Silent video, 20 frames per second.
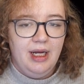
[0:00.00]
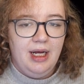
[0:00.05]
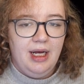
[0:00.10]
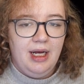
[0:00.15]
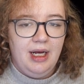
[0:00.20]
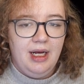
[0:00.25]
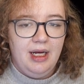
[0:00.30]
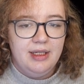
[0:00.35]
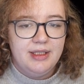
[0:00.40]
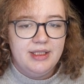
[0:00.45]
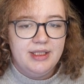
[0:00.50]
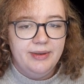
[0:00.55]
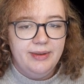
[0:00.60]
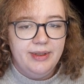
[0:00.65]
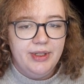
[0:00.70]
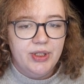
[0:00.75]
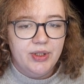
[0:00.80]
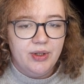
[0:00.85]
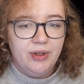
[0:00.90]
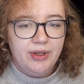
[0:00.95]
to
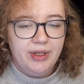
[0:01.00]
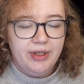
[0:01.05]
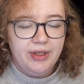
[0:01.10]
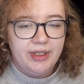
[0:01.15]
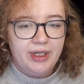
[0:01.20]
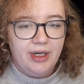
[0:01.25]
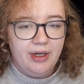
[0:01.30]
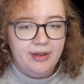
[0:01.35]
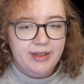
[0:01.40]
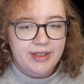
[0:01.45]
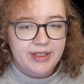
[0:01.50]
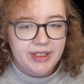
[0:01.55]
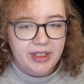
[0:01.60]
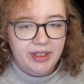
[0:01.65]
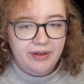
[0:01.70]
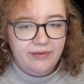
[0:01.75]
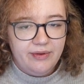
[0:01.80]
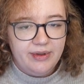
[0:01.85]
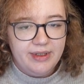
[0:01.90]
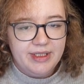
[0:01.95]
ensure that the current
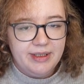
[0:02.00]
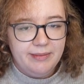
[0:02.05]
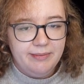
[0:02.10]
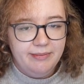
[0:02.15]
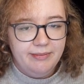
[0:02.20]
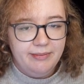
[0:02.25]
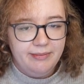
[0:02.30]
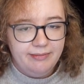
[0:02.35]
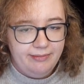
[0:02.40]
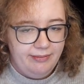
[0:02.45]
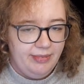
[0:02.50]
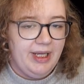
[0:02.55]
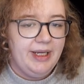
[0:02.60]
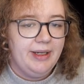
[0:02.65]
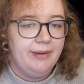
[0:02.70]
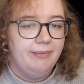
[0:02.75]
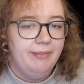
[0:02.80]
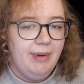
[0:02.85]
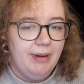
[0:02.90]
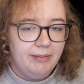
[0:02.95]
server is a
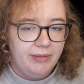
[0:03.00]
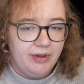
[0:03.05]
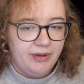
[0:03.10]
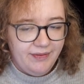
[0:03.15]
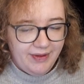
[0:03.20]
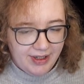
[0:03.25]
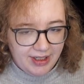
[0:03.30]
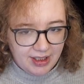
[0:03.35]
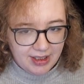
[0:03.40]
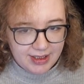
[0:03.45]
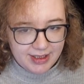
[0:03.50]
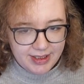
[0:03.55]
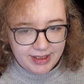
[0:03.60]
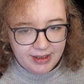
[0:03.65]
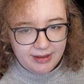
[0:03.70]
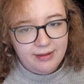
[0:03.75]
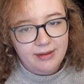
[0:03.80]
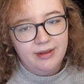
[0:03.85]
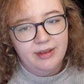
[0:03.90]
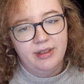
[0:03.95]
member of that cluster